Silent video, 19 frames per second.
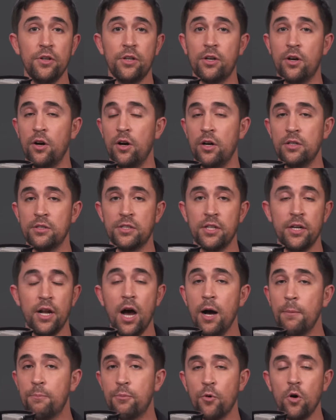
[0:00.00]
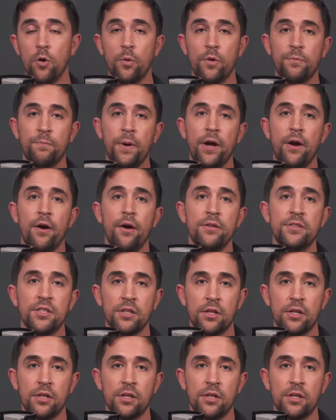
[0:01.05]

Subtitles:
It caused an uproar with parents.